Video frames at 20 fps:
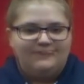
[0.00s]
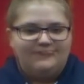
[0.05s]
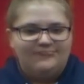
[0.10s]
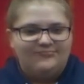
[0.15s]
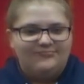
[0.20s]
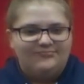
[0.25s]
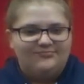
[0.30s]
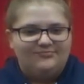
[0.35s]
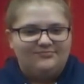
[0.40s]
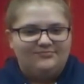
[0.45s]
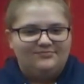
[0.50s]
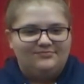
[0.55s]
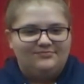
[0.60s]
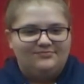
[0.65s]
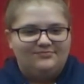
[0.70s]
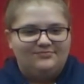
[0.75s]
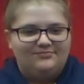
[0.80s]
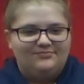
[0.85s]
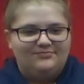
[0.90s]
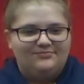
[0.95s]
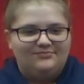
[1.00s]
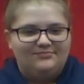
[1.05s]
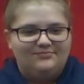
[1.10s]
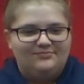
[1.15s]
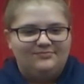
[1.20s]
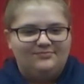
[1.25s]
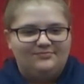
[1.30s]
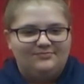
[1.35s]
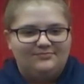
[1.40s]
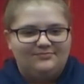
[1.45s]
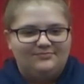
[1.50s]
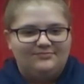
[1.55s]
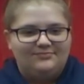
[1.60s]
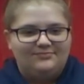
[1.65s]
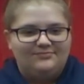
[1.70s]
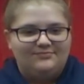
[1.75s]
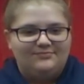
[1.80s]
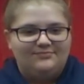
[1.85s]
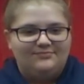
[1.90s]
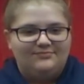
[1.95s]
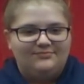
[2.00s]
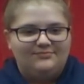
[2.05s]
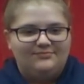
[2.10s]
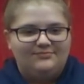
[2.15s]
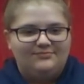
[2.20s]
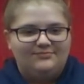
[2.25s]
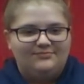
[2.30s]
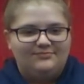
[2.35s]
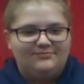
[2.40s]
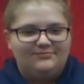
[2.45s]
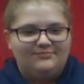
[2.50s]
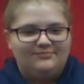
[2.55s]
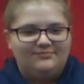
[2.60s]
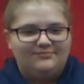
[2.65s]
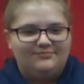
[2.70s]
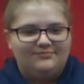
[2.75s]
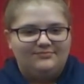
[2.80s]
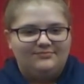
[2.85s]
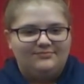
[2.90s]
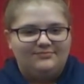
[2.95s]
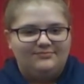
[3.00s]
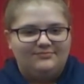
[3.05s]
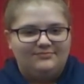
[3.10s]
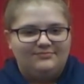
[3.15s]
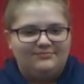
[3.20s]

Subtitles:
(silent)